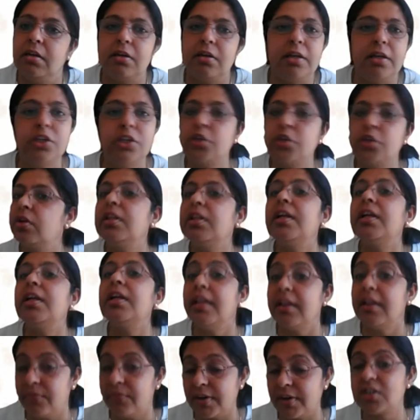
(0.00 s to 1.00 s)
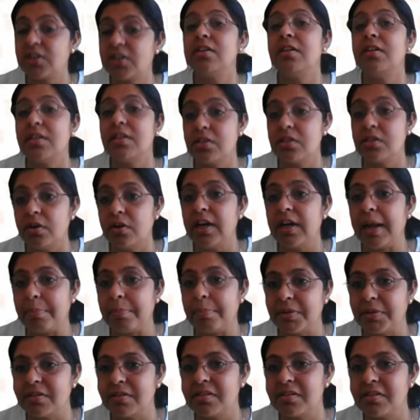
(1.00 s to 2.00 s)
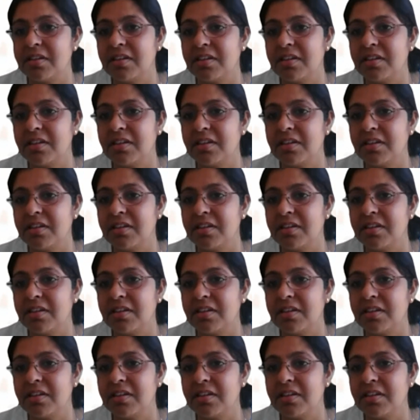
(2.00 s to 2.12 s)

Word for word: ensure that the infection does not happen.